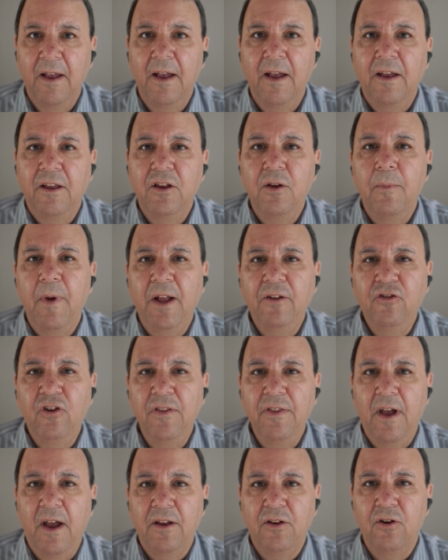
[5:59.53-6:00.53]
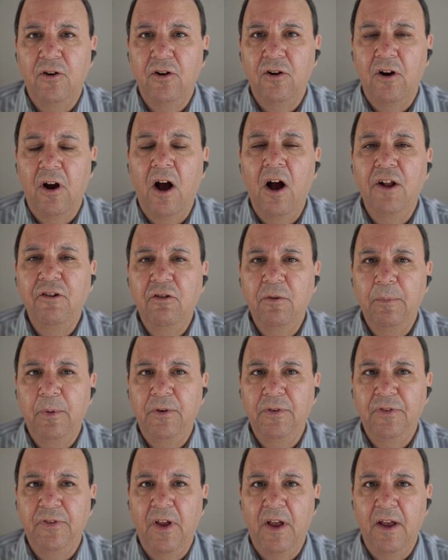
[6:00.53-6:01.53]
You mentioned that you're
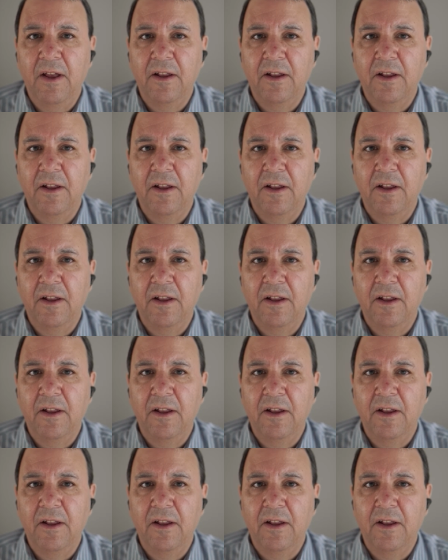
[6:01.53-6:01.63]
100%